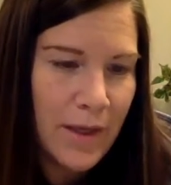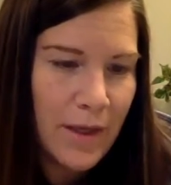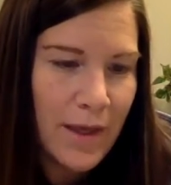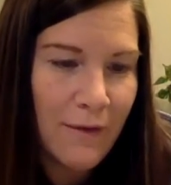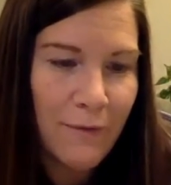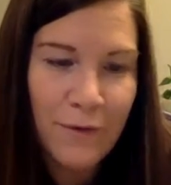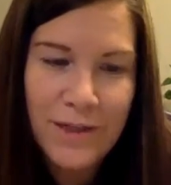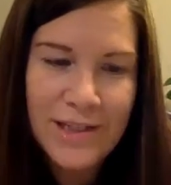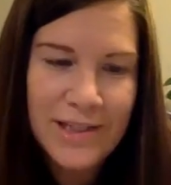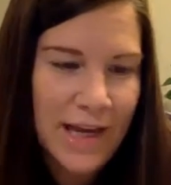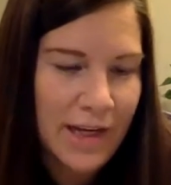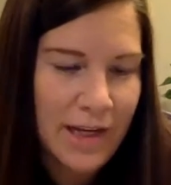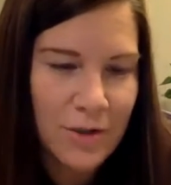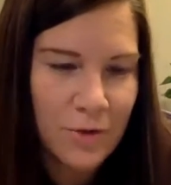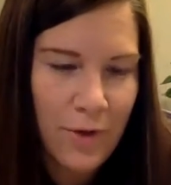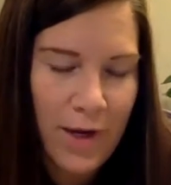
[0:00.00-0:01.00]
Every
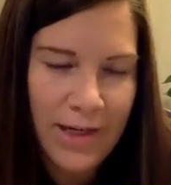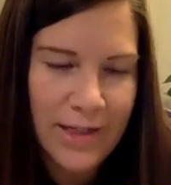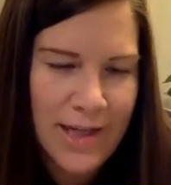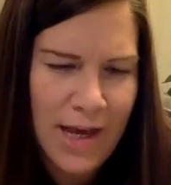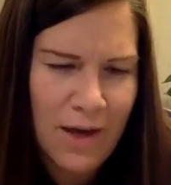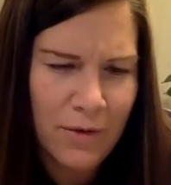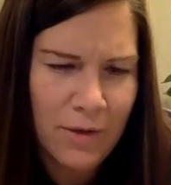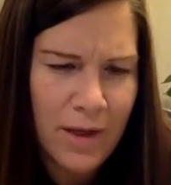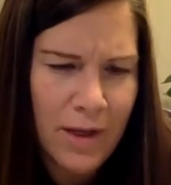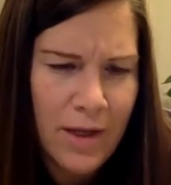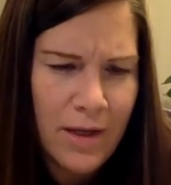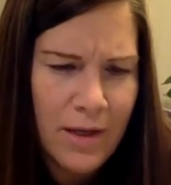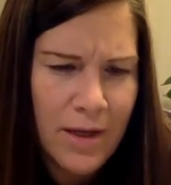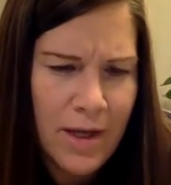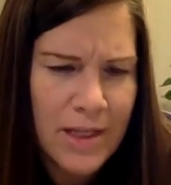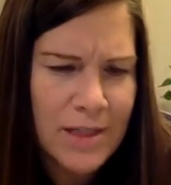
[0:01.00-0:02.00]
second dragged out.
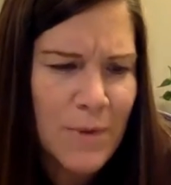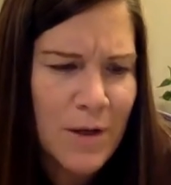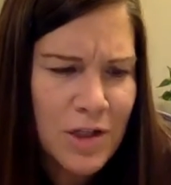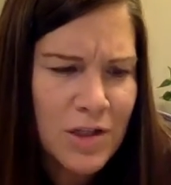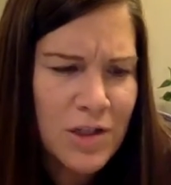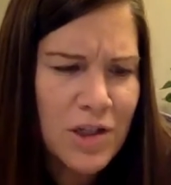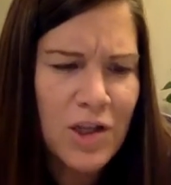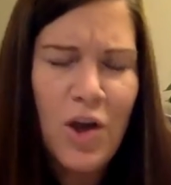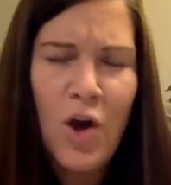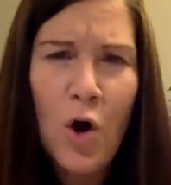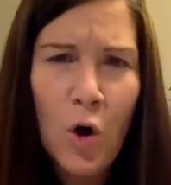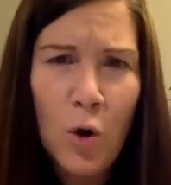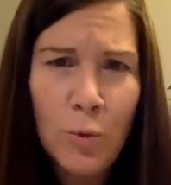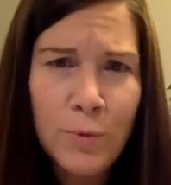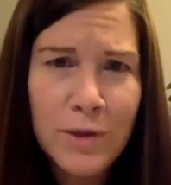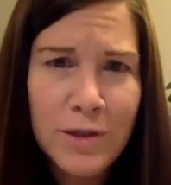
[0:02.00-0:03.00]
As much as she
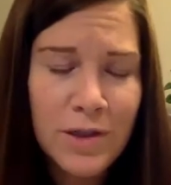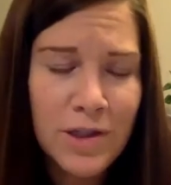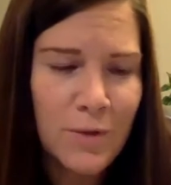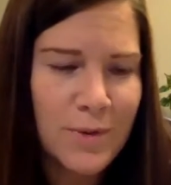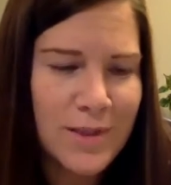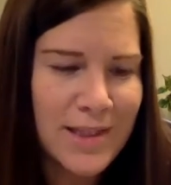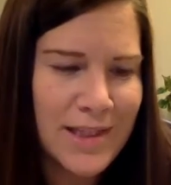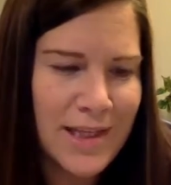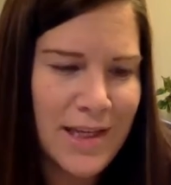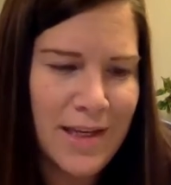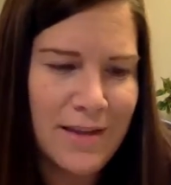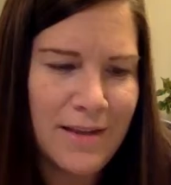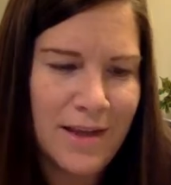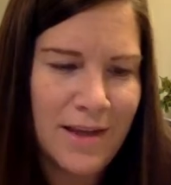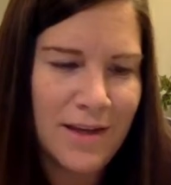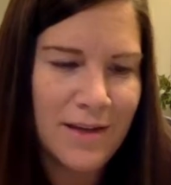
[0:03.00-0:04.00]
hoped she was seeing
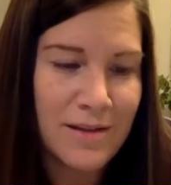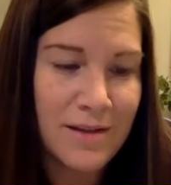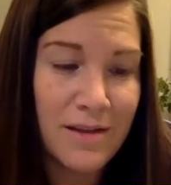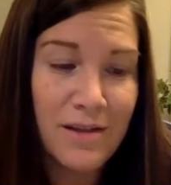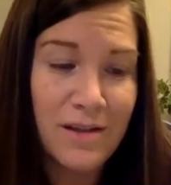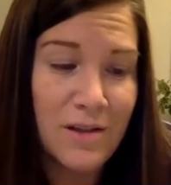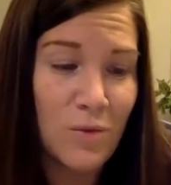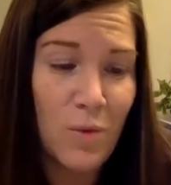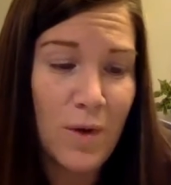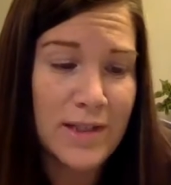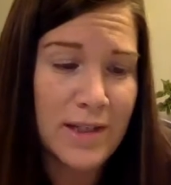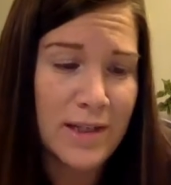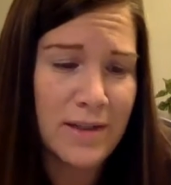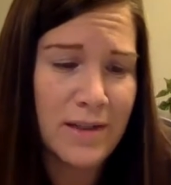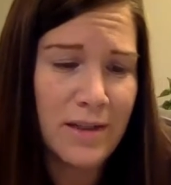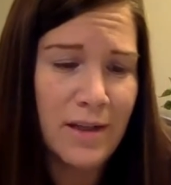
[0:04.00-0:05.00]
things, she
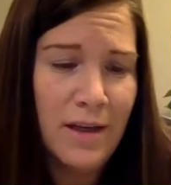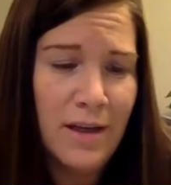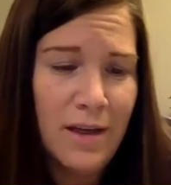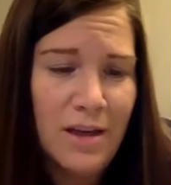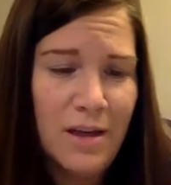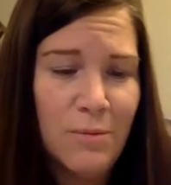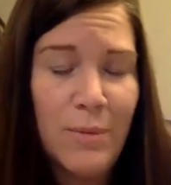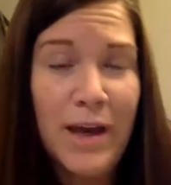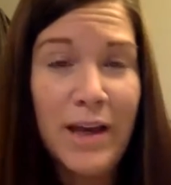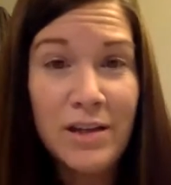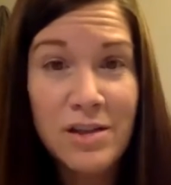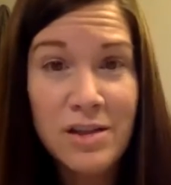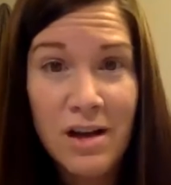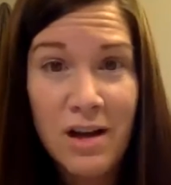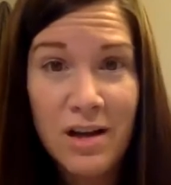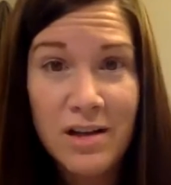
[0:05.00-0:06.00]
wasn't. Micah
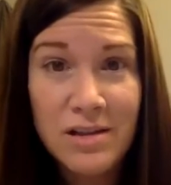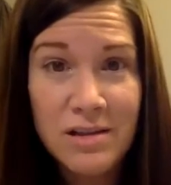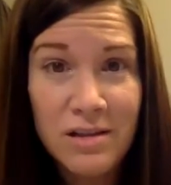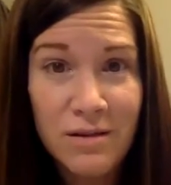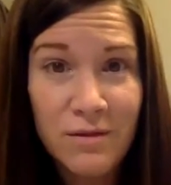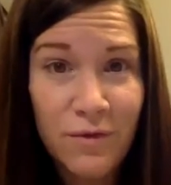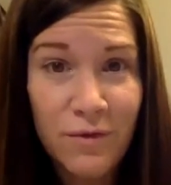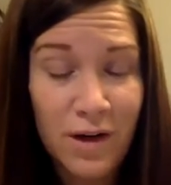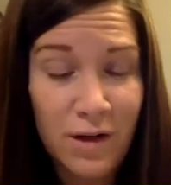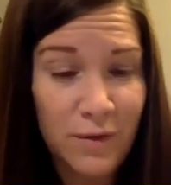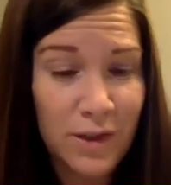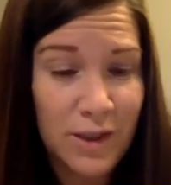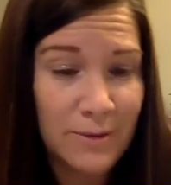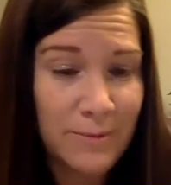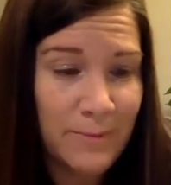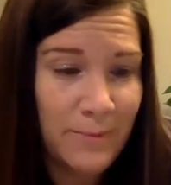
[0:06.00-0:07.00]
Shaw stood in front of
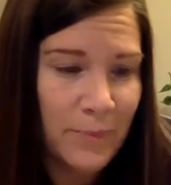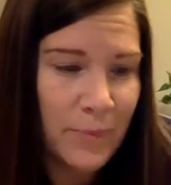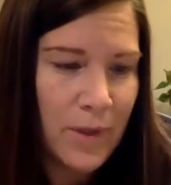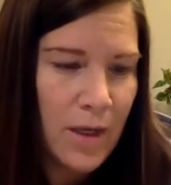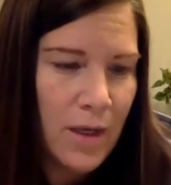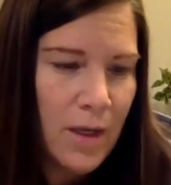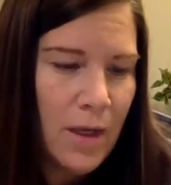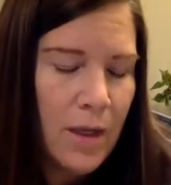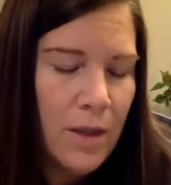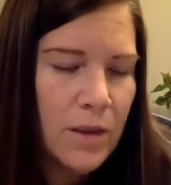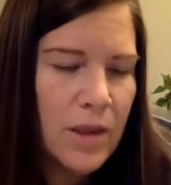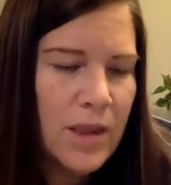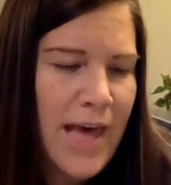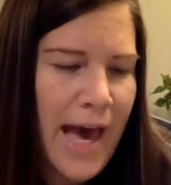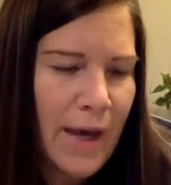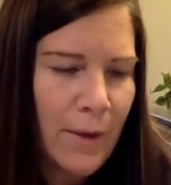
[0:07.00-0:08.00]
her.
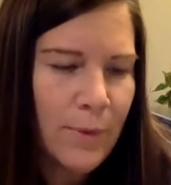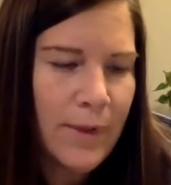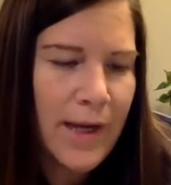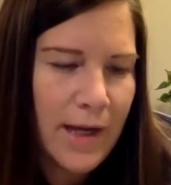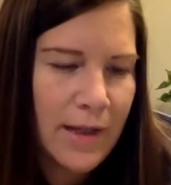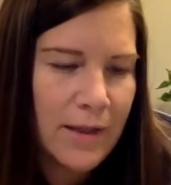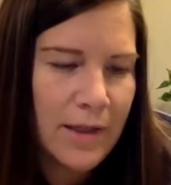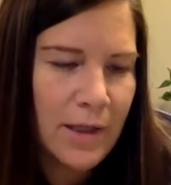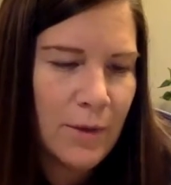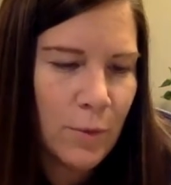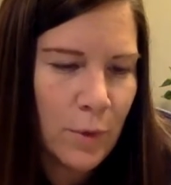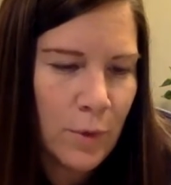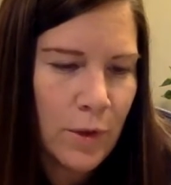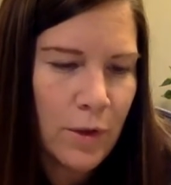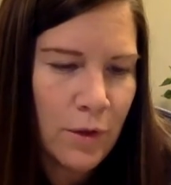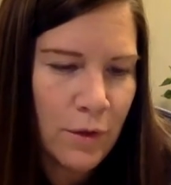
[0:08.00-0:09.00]
That reality
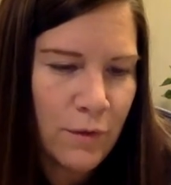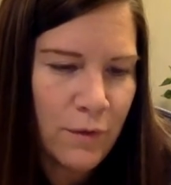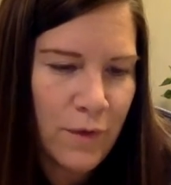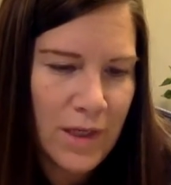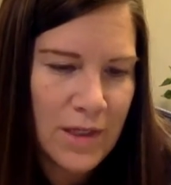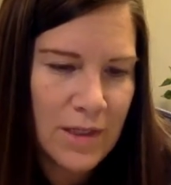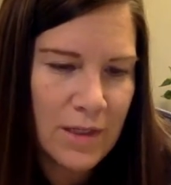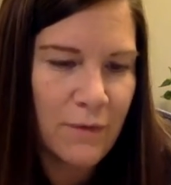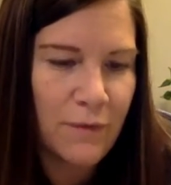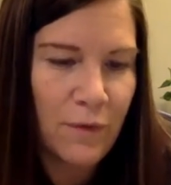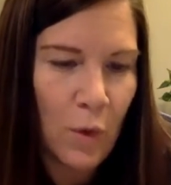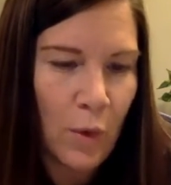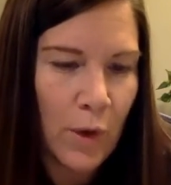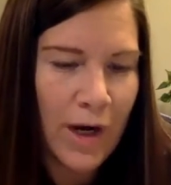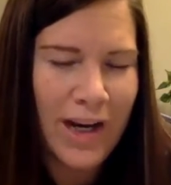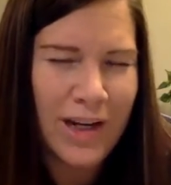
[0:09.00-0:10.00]
rooted her feet to the
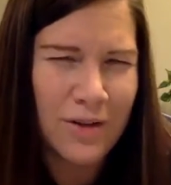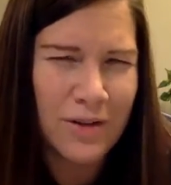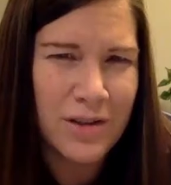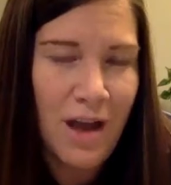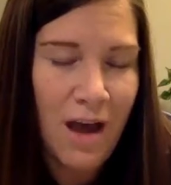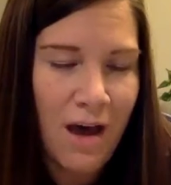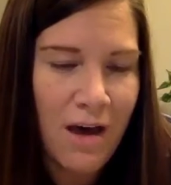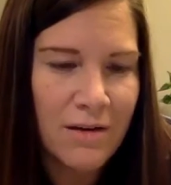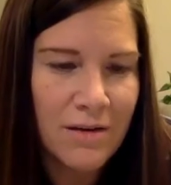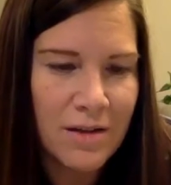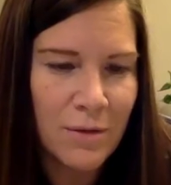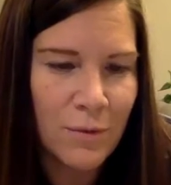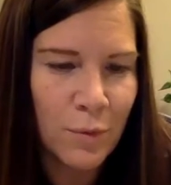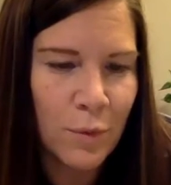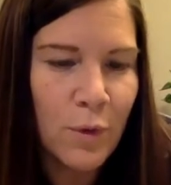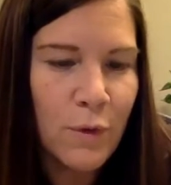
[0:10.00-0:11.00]
floor and her tongue to
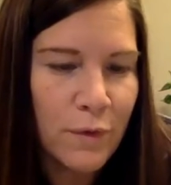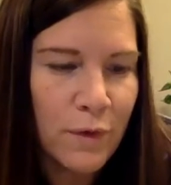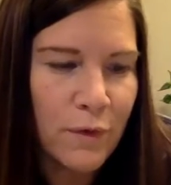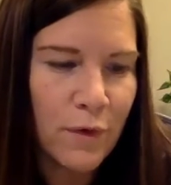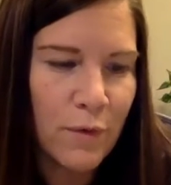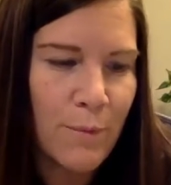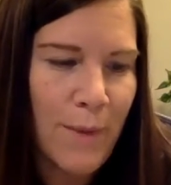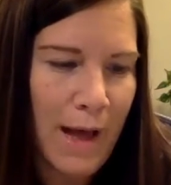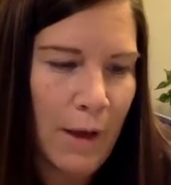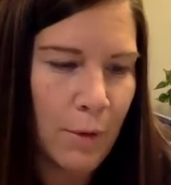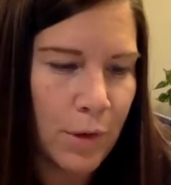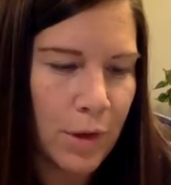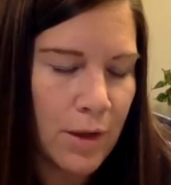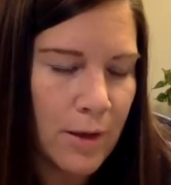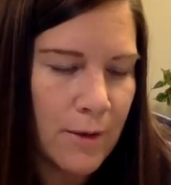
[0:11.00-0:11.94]
the roof of her mouth.